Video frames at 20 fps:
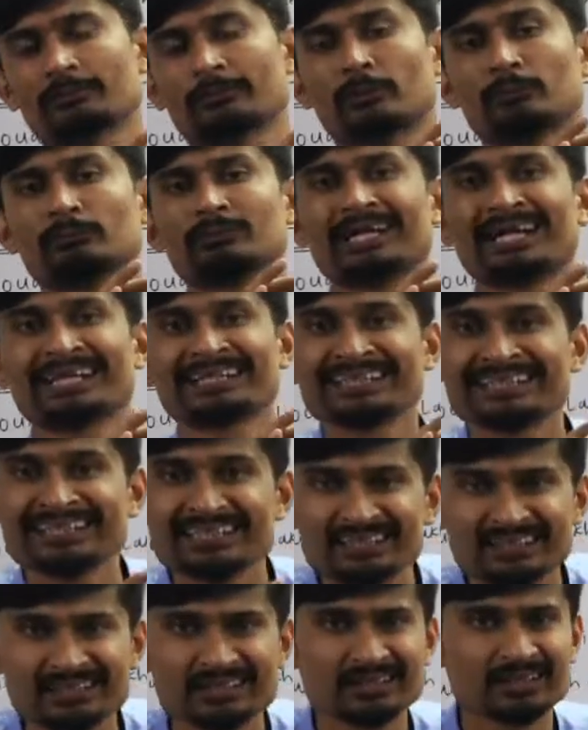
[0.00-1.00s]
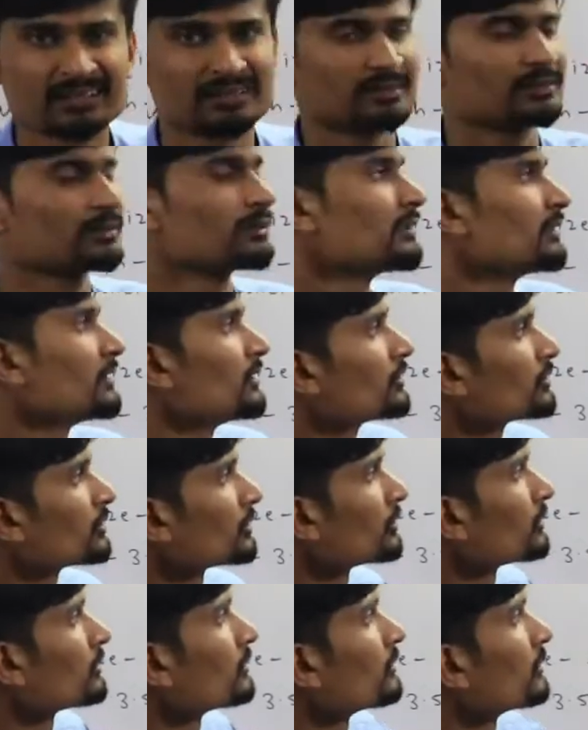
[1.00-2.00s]
from that cut.
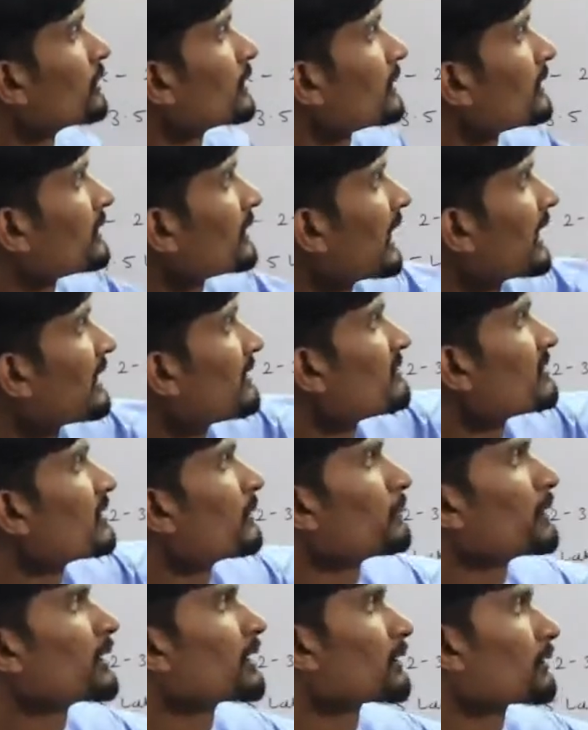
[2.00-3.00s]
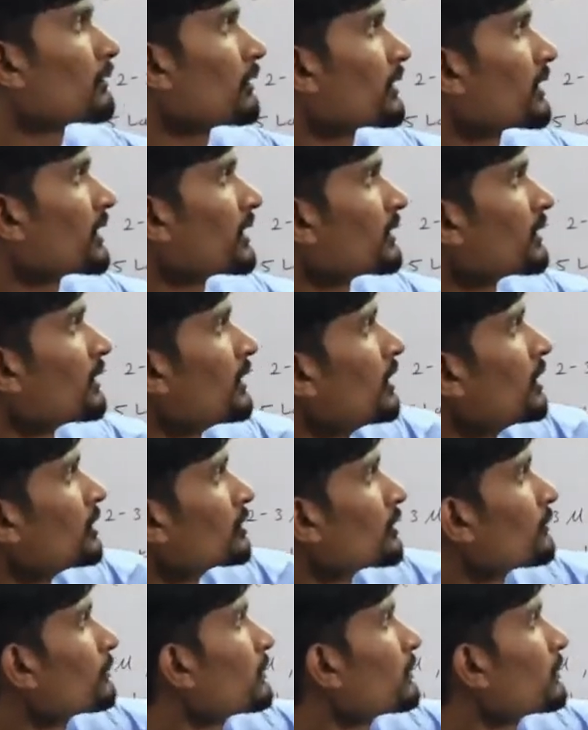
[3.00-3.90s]
So that is the blood clotting. So